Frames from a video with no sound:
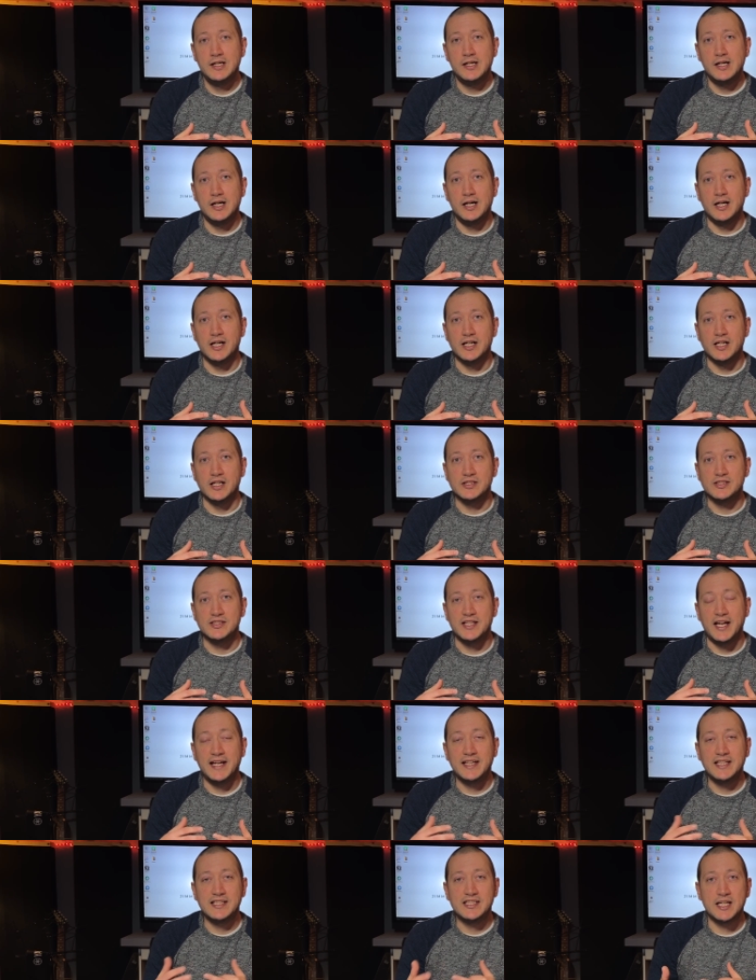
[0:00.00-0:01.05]
Uh, to
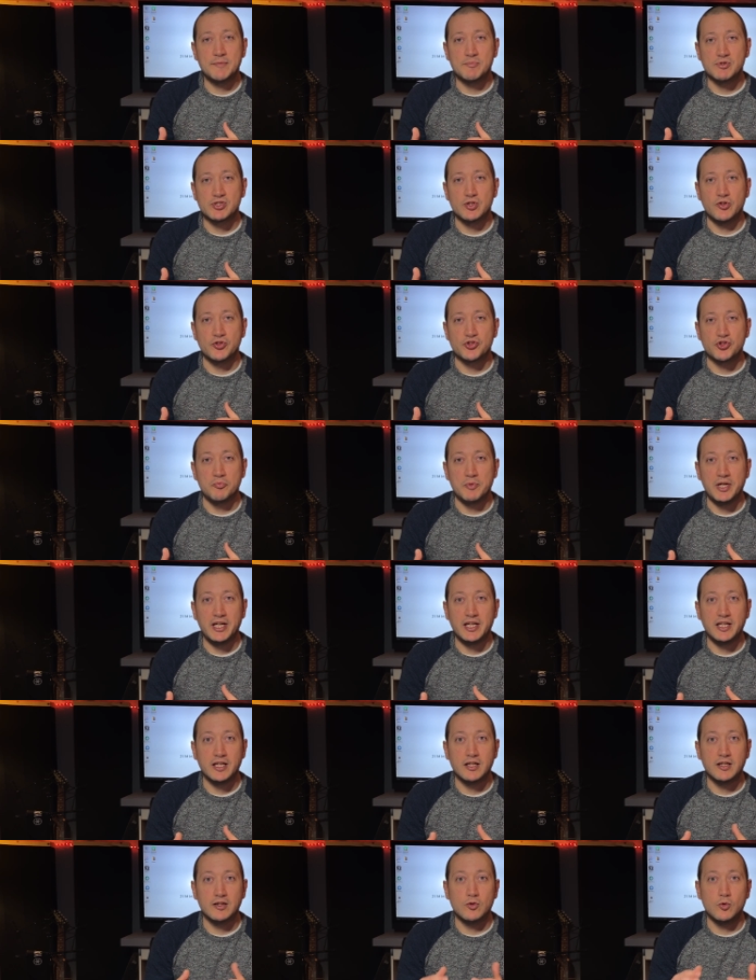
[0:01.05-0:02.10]
any type of social
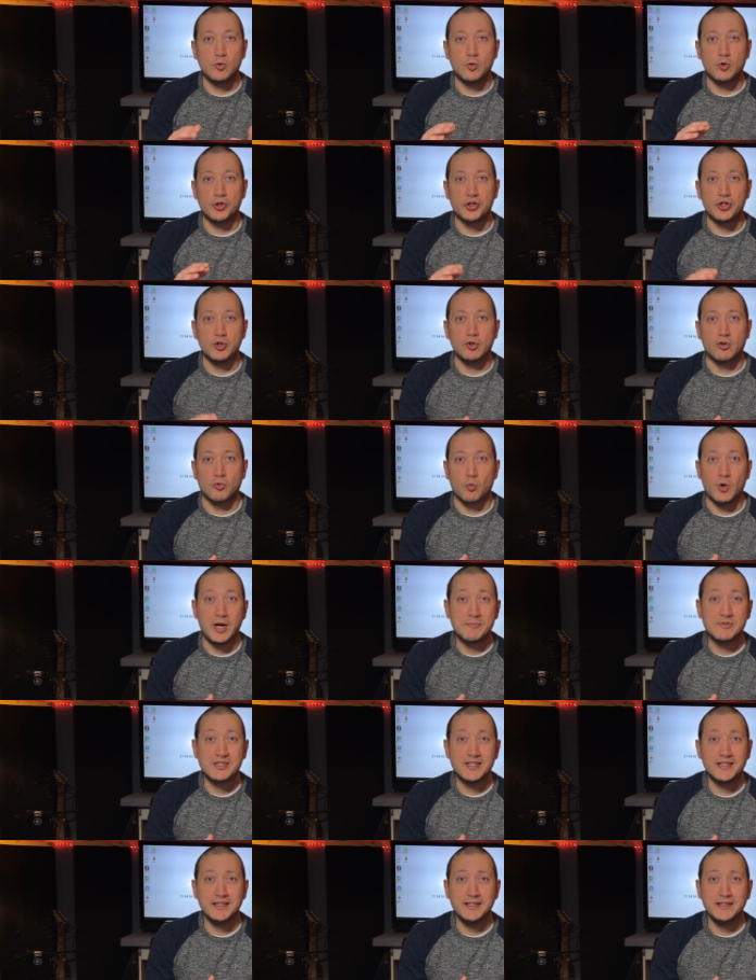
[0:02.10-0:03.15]
media or your
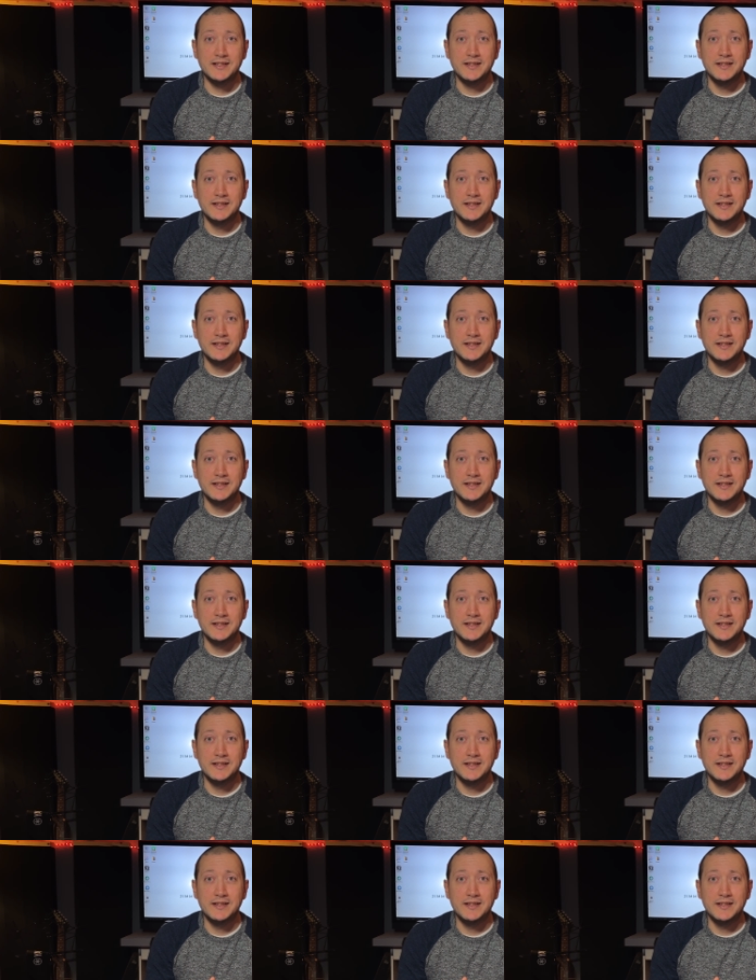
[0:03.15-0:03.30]
website.